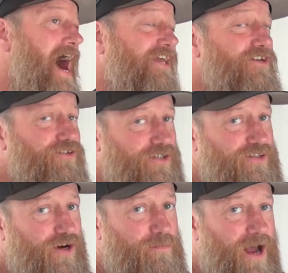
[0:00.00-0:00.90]
I usually
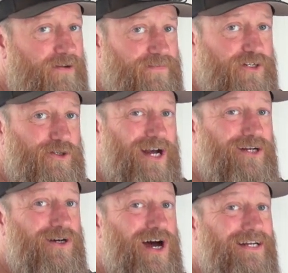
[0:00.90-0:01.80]
turn my
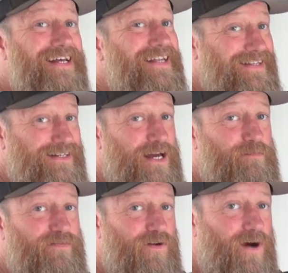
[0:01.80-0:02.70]
refrigerator on the night
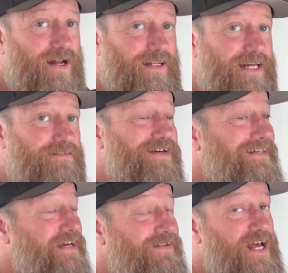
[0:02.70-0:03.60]
before I leave
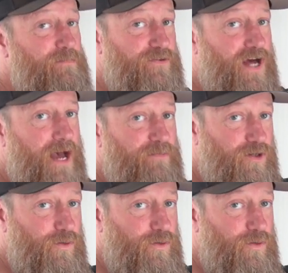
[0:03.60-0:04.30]
to give it ample time to